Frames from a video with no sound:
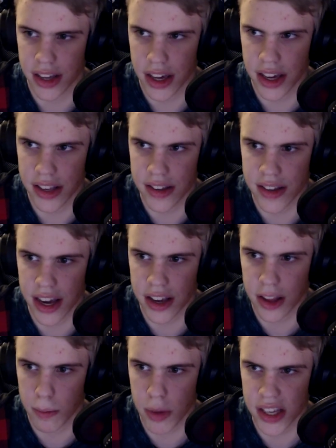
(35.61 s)
insect
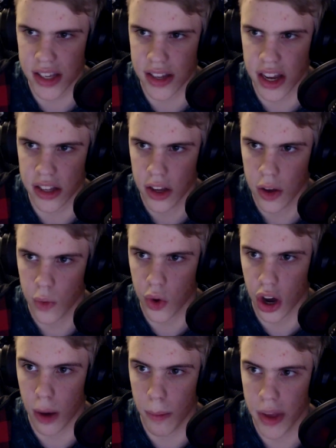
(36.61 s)
business
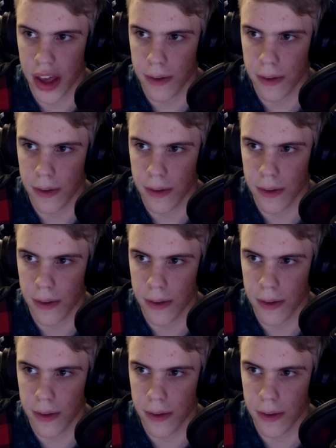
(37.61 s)
from